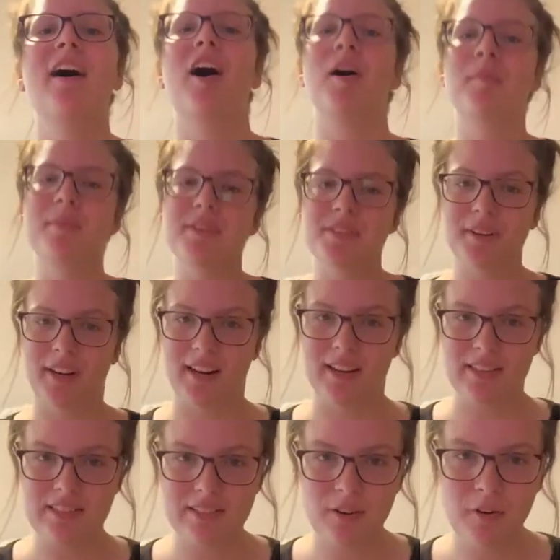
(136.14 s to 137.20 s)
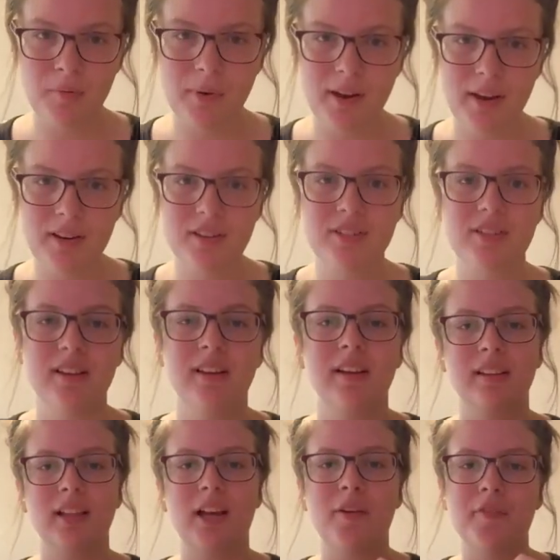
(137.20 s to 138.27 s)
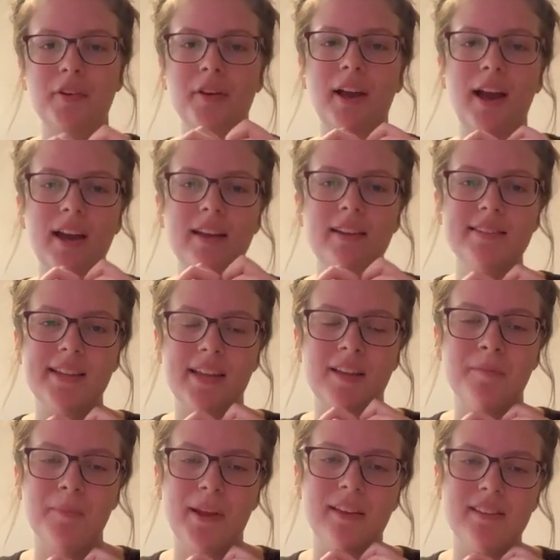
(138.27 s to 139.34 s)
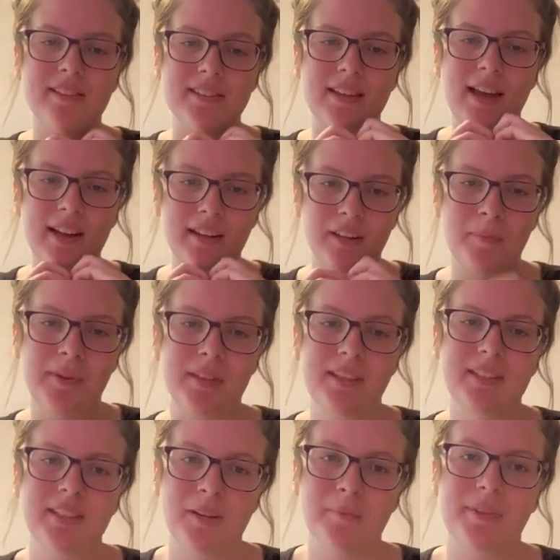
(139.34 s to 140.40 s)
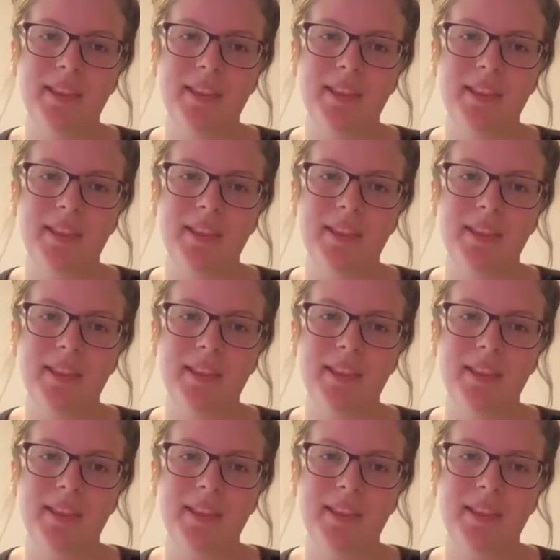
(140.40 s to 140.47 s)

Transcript: I'll miss you guys so much. Love you guys, and band's not going to be the same